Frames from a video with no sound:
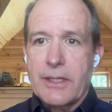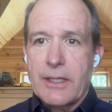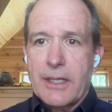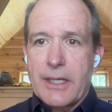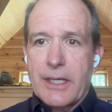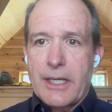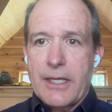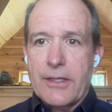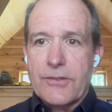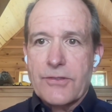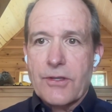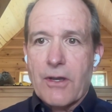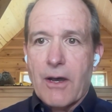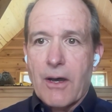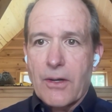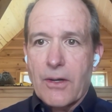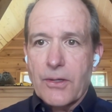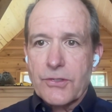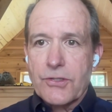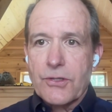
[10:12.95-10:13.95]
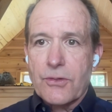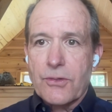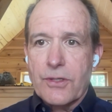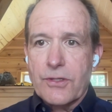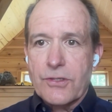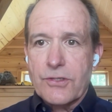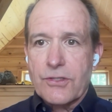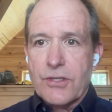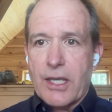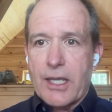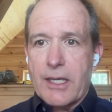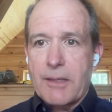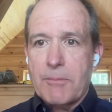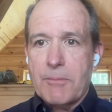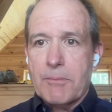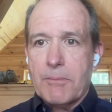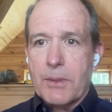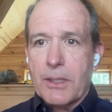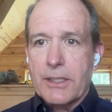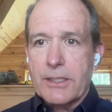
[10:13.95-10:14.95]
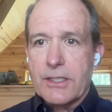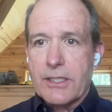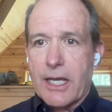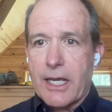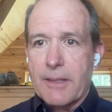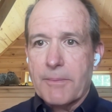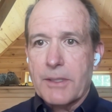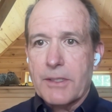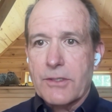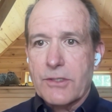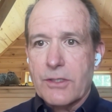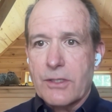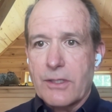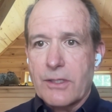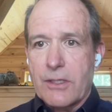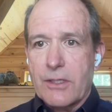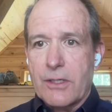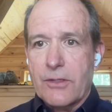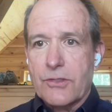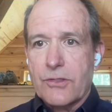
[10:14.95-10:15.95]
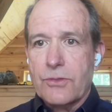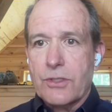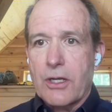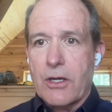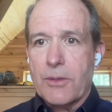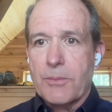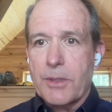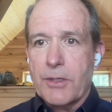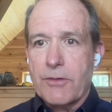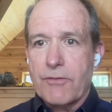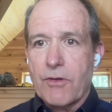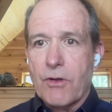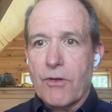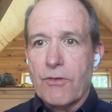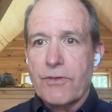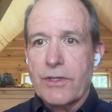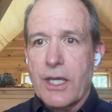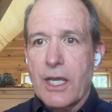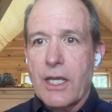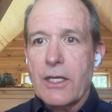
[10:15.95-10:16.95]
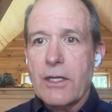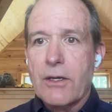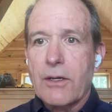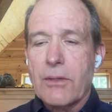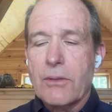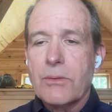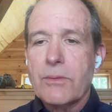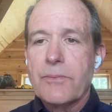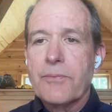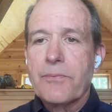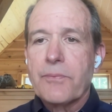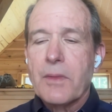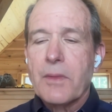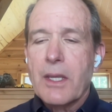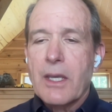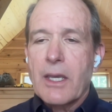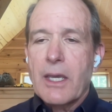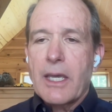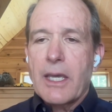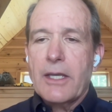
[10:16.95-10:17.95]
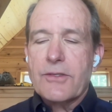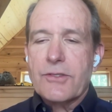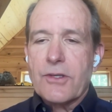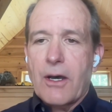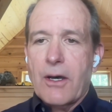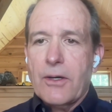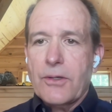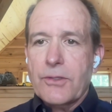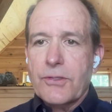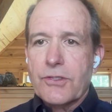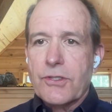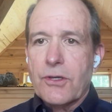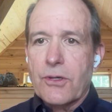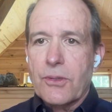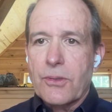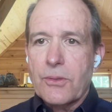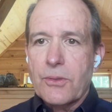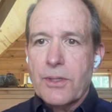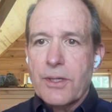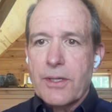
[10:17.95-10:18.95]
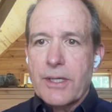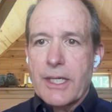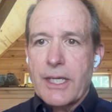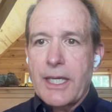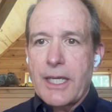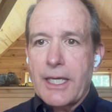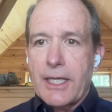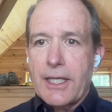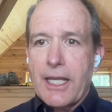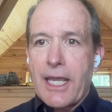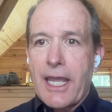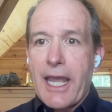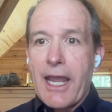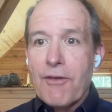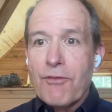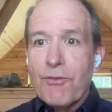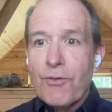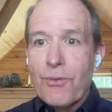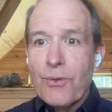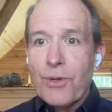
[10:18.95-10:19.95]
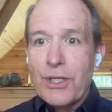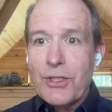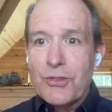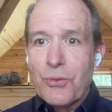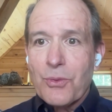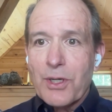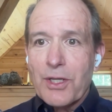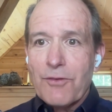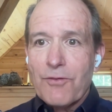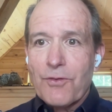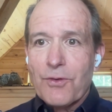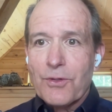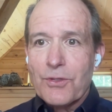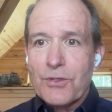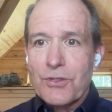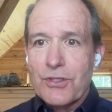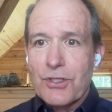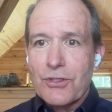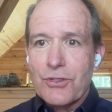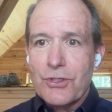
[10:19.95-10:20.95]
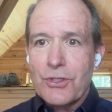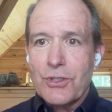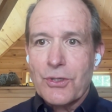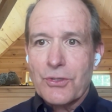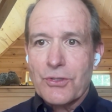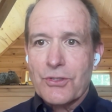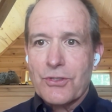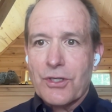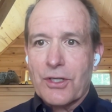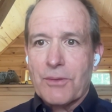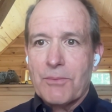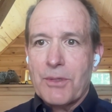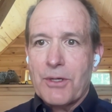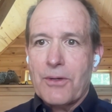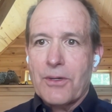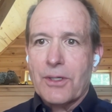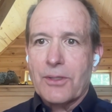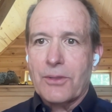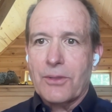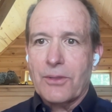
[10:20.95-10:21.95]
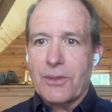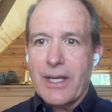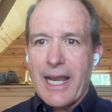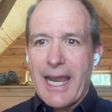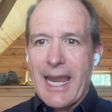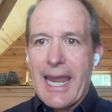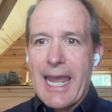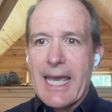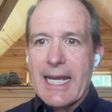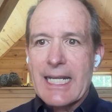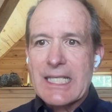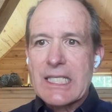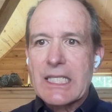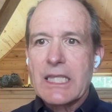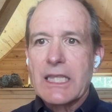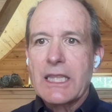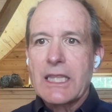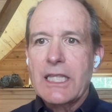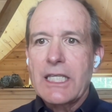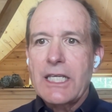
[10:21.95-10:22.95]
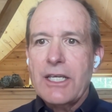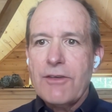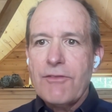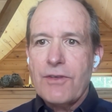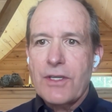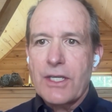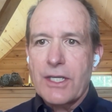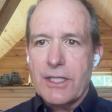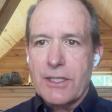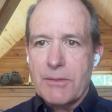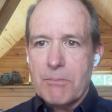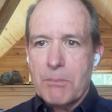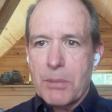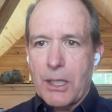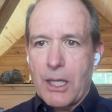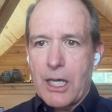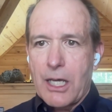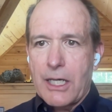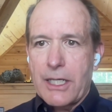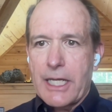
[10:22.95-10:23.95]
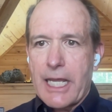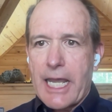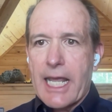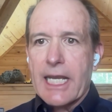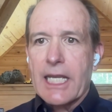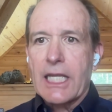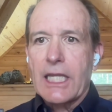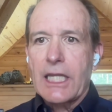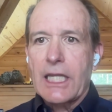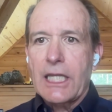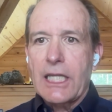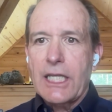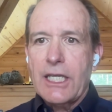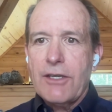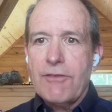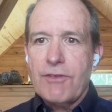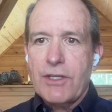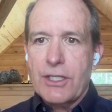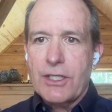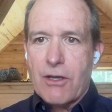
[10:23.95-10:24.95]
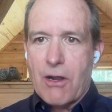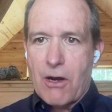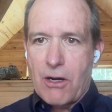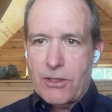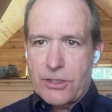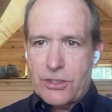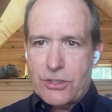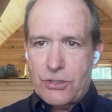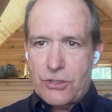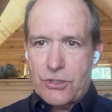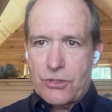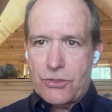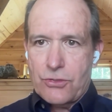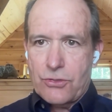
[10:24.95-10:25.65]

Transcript: It's also the same blood type that's in the Sudarium of Oviedo. It's also in every 21st century Eucharistic miracle, and it's living blood and living heart tissue